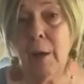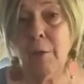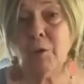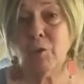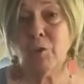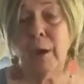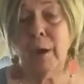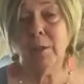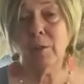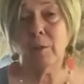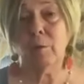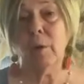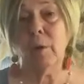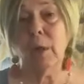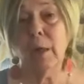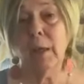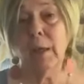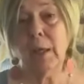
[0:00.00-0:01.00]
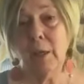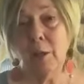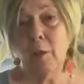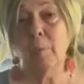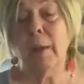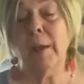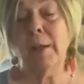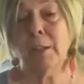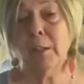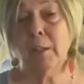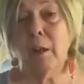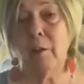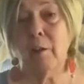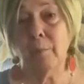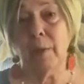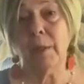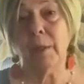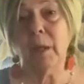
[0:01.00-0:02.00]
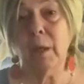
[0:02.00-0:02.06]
I was trying to heal myself by